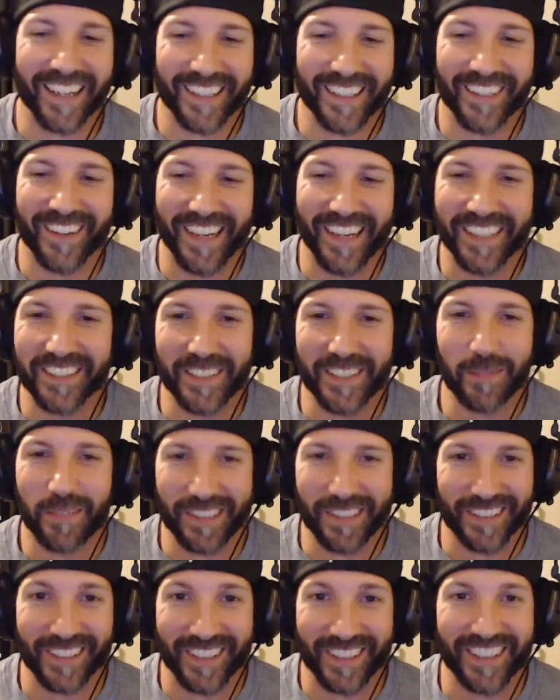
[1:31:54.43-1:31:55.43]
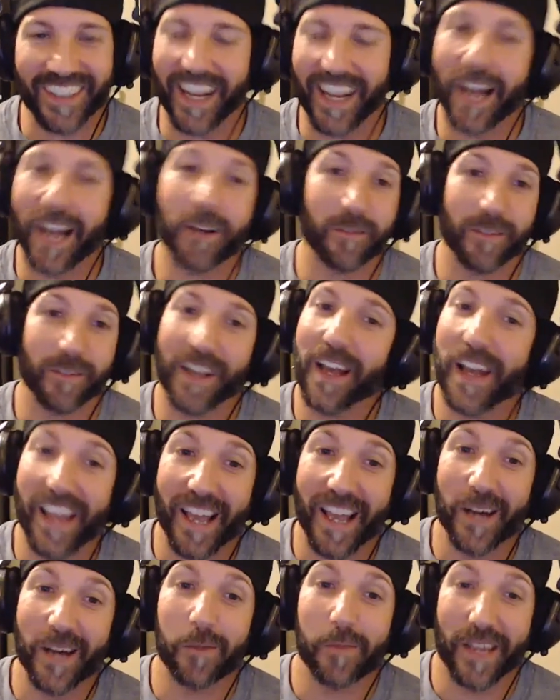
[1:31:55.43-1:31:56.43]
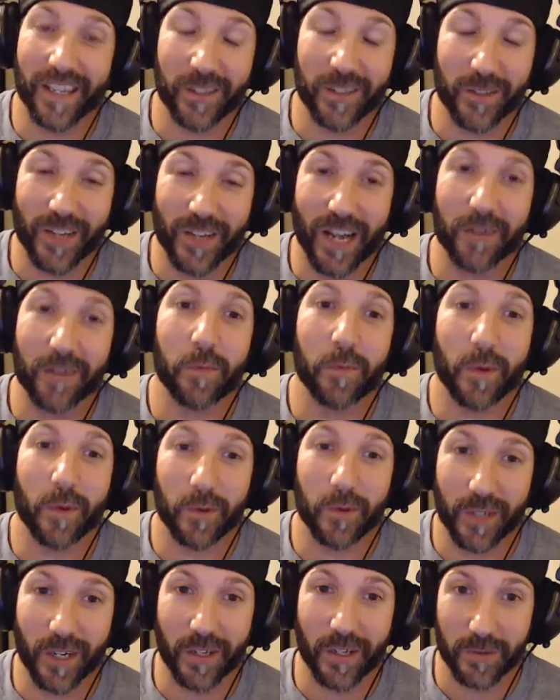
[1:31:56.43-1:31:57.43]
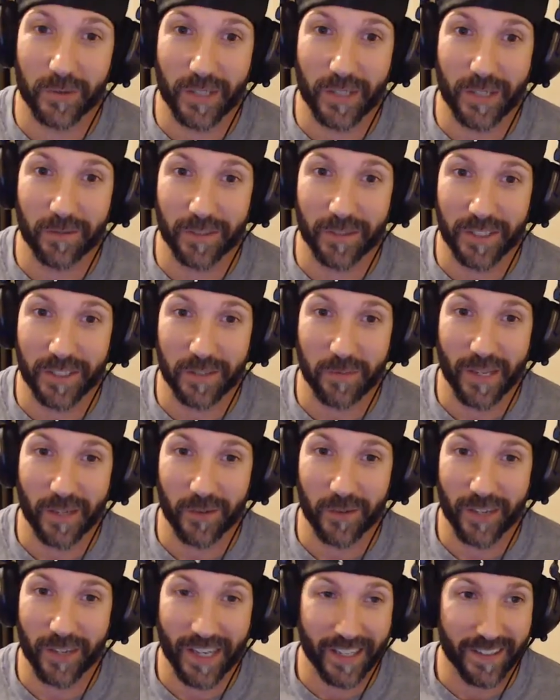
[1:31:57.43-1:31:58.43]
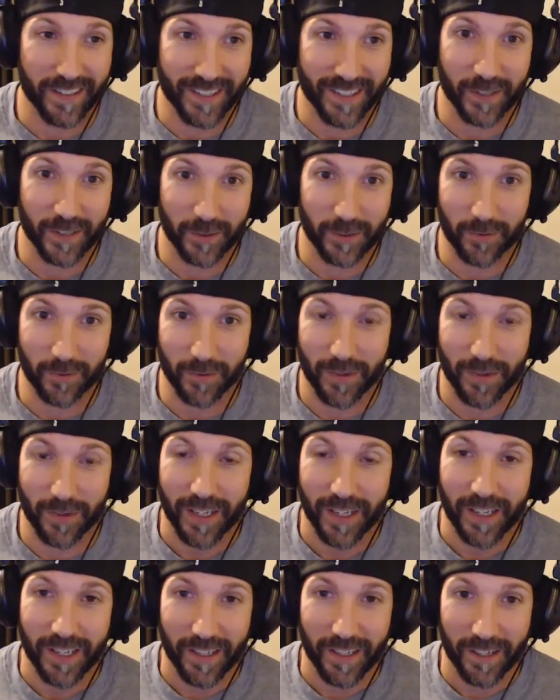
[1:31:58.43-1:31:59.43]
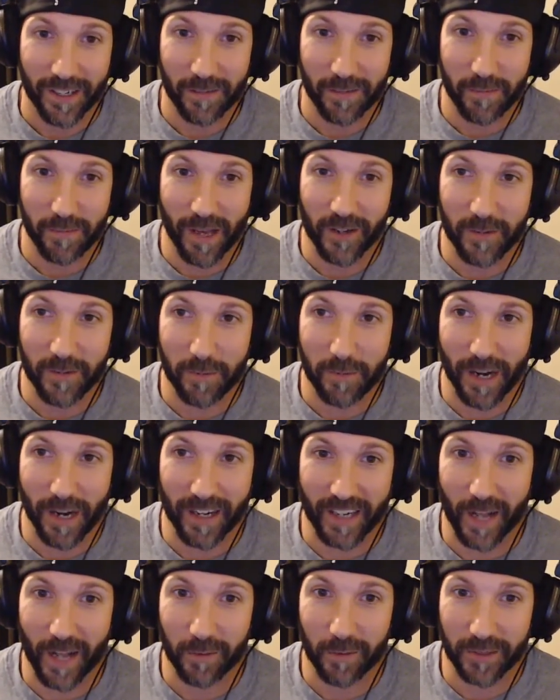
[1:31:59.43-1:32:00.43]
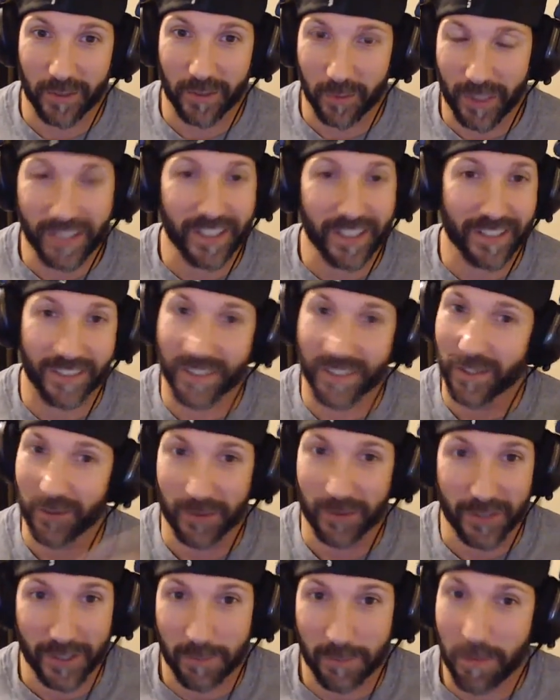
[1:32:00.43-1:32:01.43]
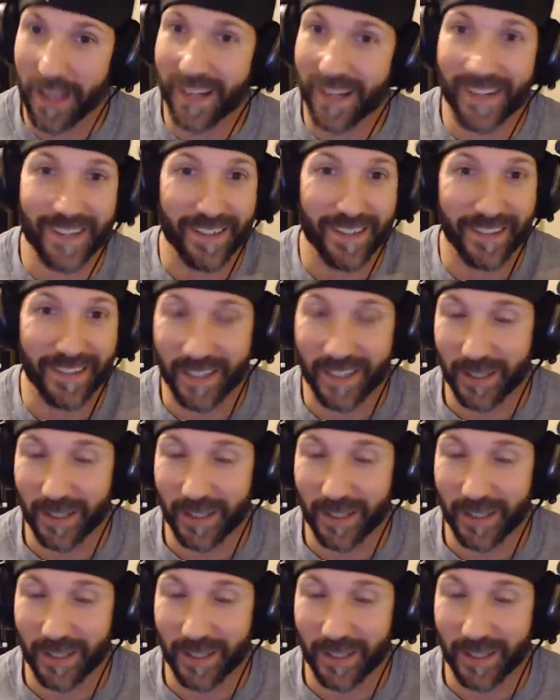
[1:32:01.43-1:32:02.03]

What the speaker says: know. And Jimmy's a good. Hell, man, dude. I remember when all 3 of us, man, were at Mountain Empire Comics. We're just spitting,